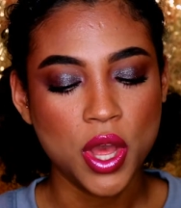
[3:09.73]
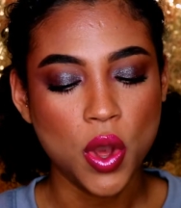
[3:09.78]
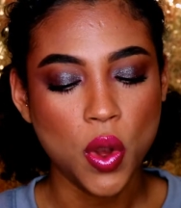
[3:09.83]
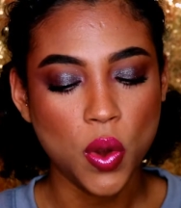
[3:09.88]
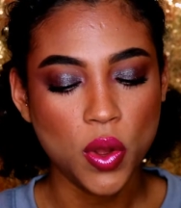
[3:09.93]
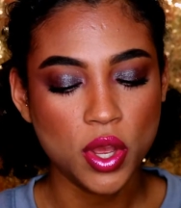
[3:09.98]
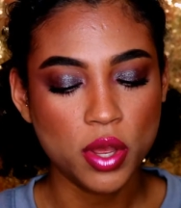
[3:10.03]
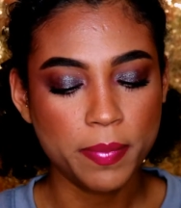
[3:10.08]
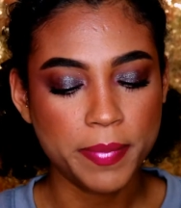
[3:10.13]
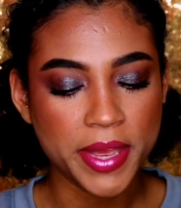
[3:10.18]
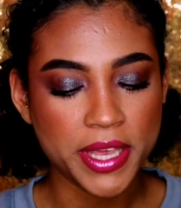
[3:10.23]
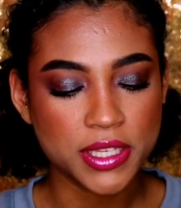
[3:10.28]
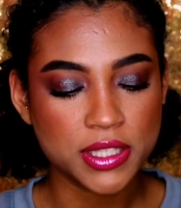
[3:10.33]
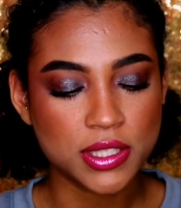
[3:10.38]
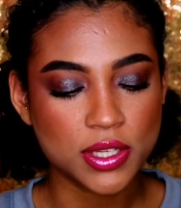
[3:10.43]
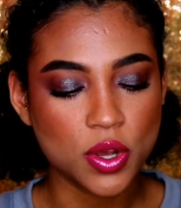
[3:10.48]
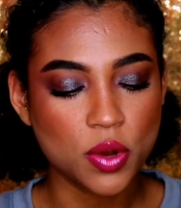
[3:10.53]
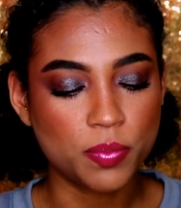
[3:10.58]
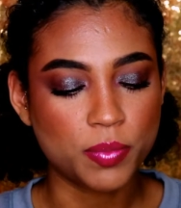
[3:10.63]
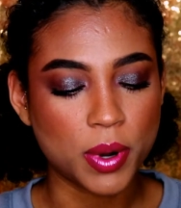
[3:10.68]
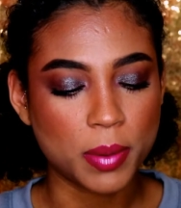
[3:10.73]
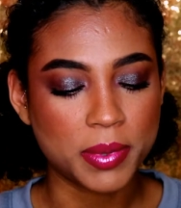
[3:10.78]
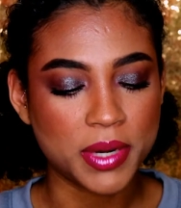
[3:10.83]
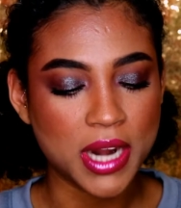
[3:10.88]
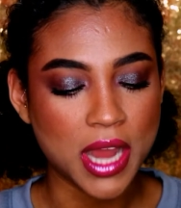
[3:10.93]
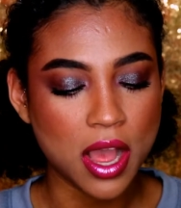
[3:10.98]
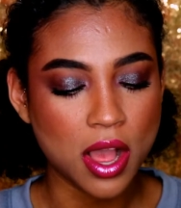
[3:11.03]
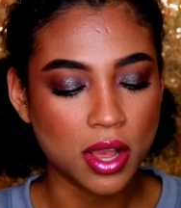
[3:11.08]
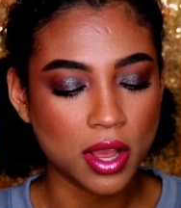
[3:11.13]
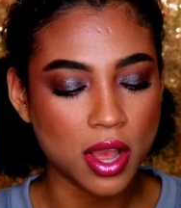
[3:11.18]
oil-based soap,
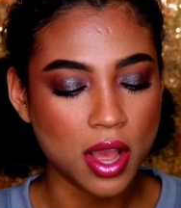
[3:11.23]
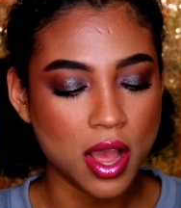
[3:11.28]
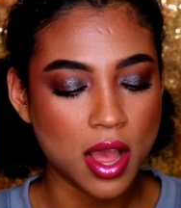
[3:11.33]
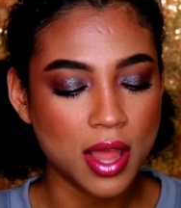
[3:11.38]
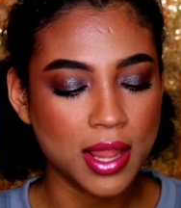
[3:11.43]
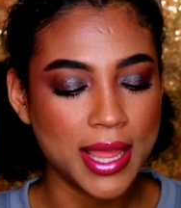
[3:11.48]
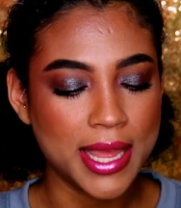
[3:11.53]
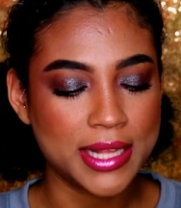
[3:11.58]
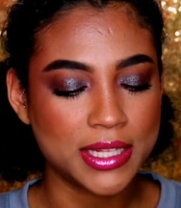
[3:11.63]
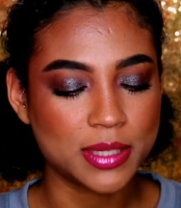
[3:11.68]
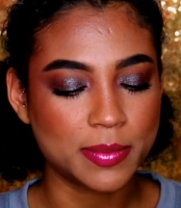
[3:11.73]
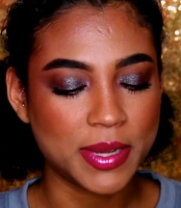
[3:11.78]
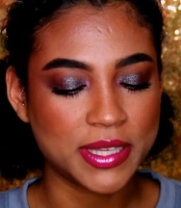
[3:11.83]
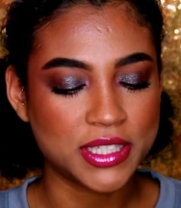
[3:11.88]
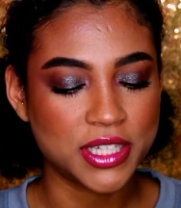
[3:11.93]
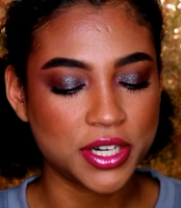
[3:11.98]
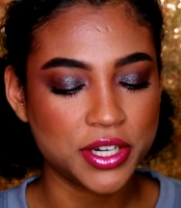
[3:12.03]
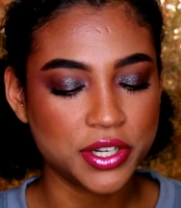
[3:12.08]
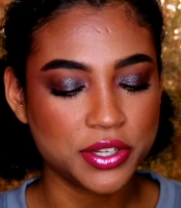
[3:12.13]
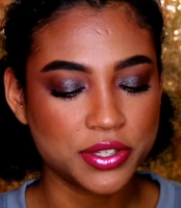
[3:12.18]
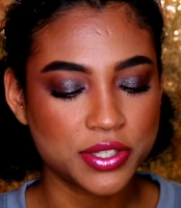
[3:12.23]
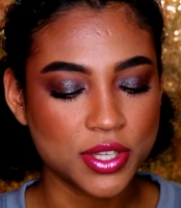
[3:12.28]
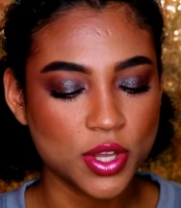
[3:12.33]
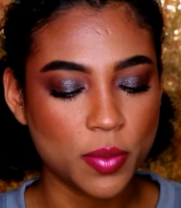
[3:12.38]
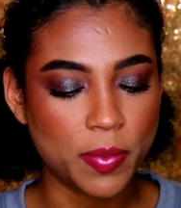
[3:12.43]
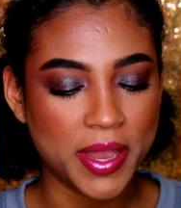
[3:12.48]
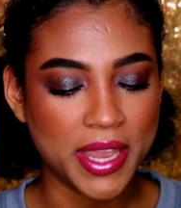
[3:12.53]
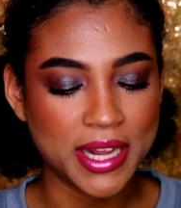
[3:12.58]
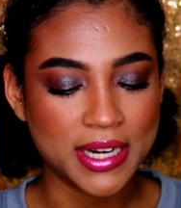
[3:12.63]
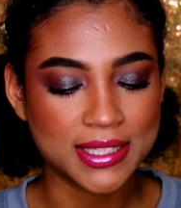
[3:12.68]
rubbing alcohol, antibacterial
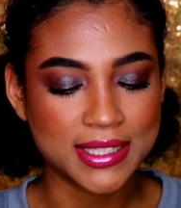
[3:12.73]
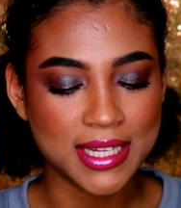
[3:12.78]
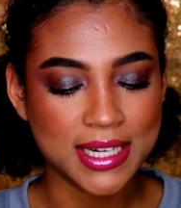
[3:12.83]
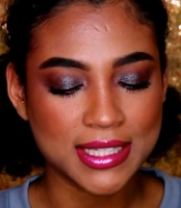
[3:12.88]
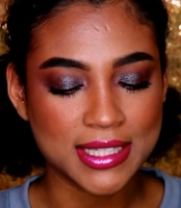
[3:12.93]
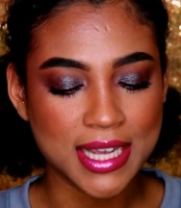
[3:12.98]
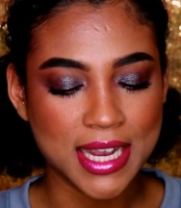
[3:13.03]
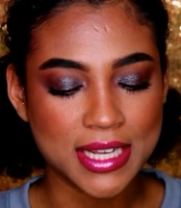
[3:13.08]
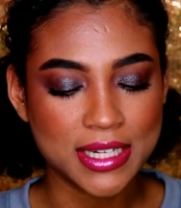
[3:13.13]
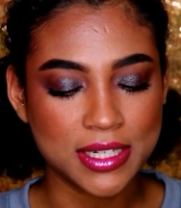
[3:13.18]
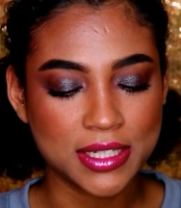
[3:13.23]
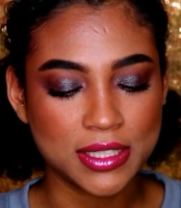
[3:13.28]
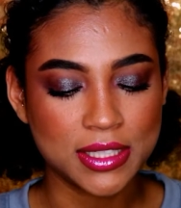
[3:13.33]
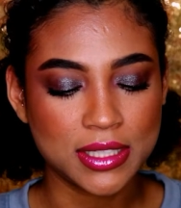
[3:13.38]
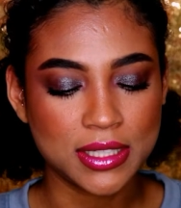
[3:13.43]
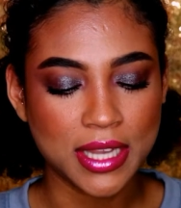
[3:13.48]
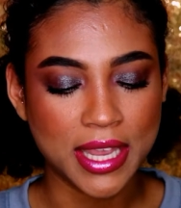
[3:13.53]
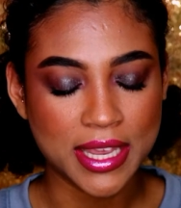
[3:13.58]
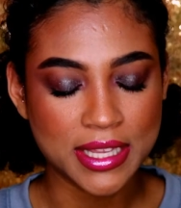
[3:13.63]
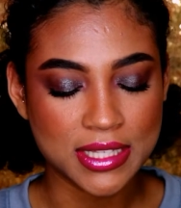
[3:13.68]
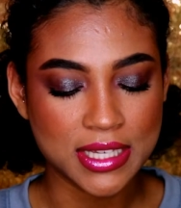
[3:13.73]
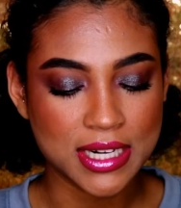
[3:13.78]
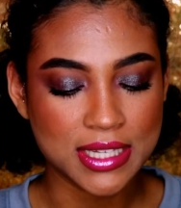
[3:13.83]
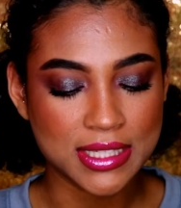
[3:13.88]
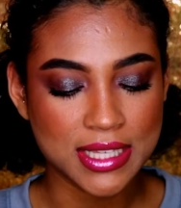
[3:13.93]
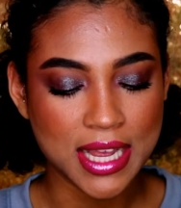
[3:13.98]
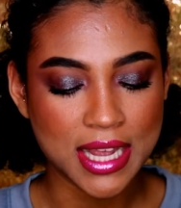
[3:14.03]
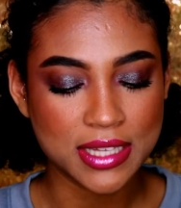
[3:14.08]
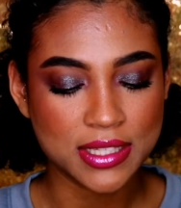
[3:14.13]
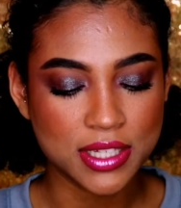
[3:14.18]
soap, hand
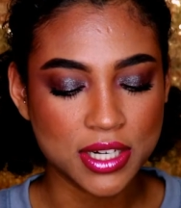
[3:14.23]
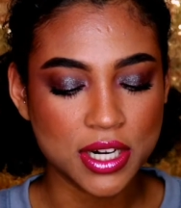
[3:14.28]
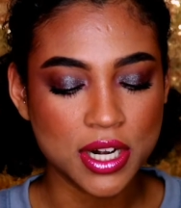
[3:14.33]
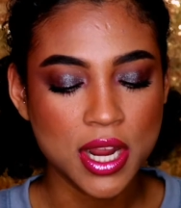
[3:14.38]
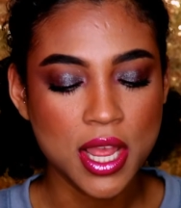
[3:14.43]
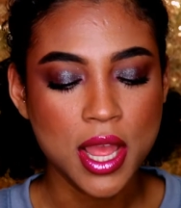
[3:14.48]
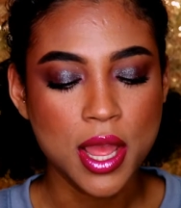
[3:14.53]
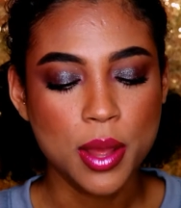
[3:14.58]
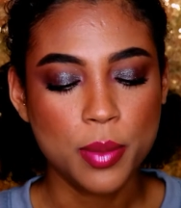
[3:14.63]
sanitizer,